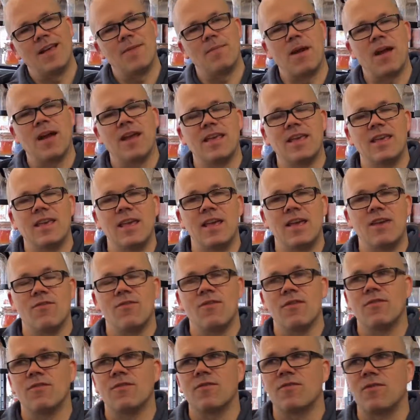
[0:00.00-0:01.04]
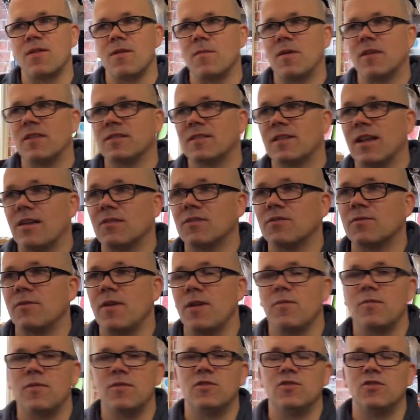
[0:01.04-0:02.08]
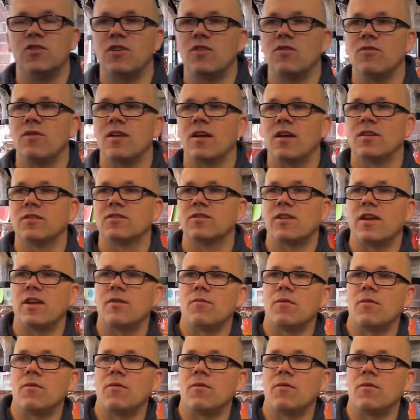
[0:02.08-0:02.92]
about a year and three months now. So we opened June last year.